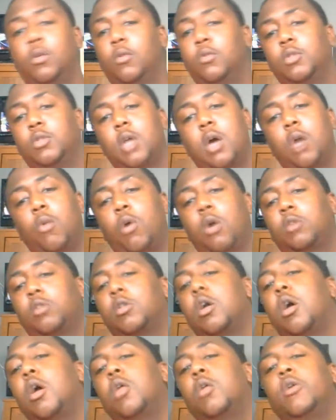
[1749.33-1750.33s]
So I walked
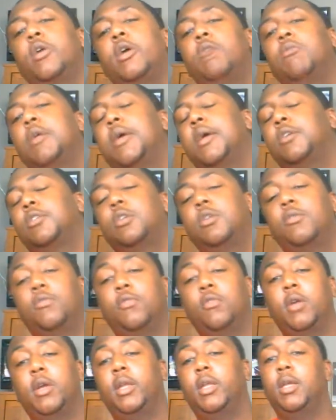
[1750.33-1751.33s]
all the way around to the
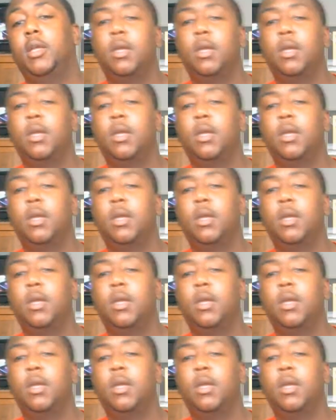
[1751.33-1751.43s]
front.